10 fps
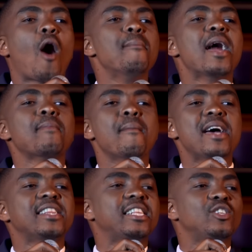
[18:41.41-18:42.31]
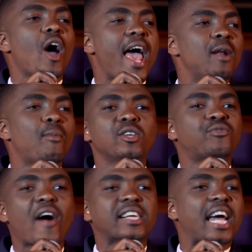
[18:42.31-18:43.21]
I'm like, my man, your elbow is
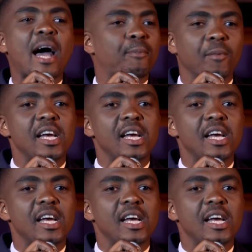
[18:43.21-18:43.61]
fucked up.